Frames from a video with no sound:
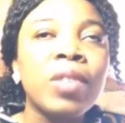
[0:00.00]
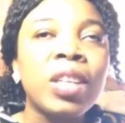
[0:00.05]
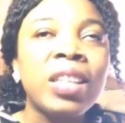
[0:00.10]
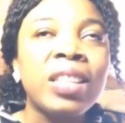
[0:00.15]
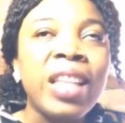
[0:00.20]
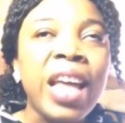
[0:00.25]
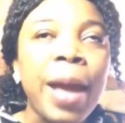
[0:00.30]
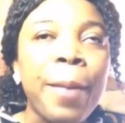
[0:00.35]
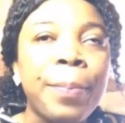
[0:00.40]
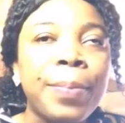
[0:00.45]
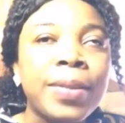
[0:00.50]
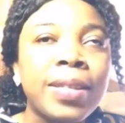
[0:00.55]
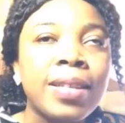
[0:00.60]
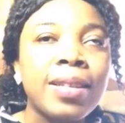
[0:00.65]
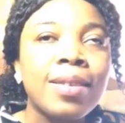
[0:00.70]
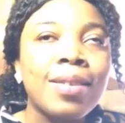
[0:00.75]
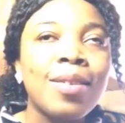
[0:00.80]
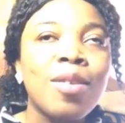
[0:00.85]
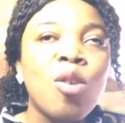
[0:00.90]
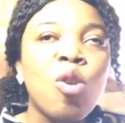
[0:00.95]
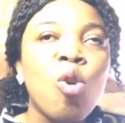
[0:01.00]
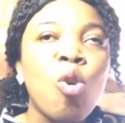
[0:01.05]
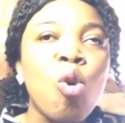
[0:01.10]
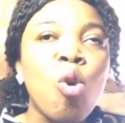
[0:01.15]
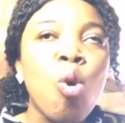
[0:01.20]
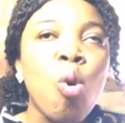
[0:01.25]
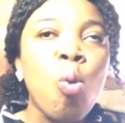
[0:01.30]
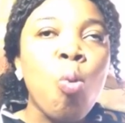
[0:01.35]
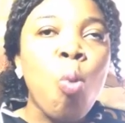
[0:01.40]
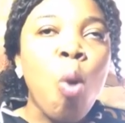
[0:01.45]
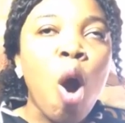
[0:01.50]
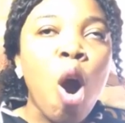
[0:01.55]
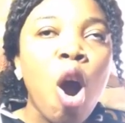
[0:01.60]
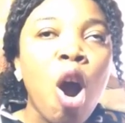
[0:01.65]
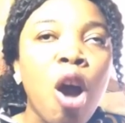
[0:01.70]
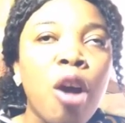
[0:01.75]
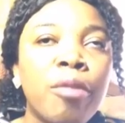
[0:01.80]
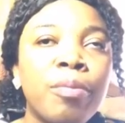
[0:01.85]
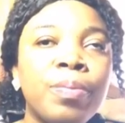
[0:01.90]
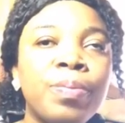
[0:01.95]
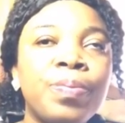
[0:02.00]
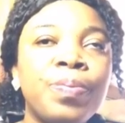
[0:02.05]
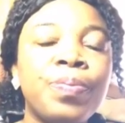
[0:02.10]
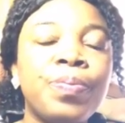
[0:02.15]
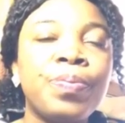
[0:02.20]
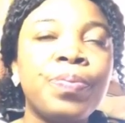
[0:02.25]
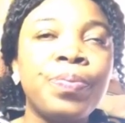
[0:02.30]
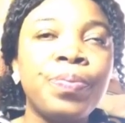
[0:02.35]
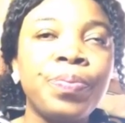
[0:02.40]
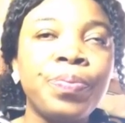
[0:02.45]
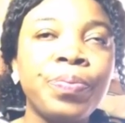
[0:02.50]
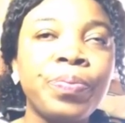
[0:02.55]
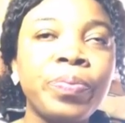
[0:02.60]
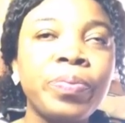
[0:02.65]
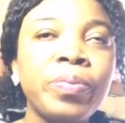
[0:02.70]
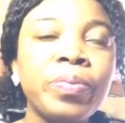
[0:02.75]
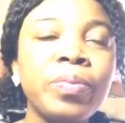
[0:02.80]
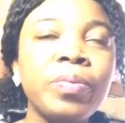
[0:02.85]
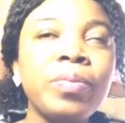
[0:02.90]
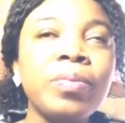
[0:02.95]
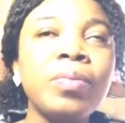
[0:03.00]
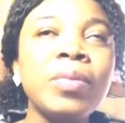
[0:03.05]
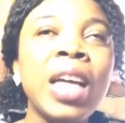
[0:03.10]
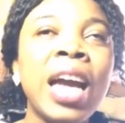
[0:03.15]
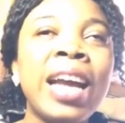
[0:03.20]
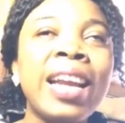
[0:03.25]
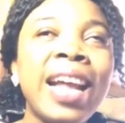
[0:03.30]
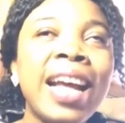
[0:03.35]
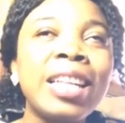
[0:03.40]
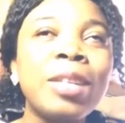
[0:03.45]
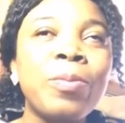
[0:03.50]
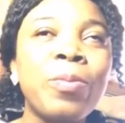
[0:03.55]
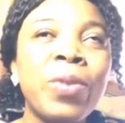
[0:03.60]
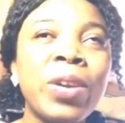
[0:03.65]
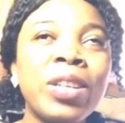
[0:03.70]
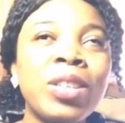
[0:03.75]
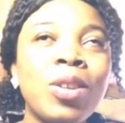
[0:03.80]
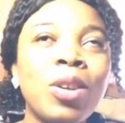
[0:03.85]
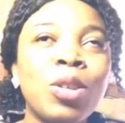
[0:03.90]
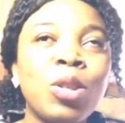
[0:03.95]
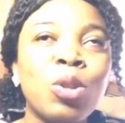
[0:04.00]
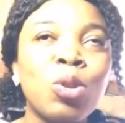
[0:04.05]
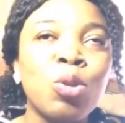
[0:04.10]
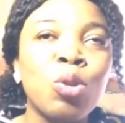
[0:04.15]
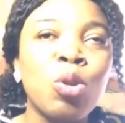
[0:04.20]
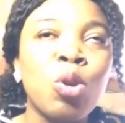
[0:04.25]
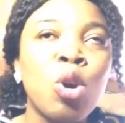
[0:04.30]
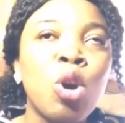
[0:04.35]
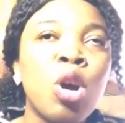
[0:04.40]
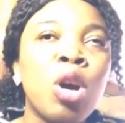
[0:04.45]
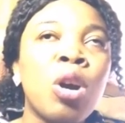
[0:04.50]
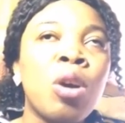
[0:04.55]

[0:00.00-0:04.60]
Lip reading: debt, owo. And that brings us to,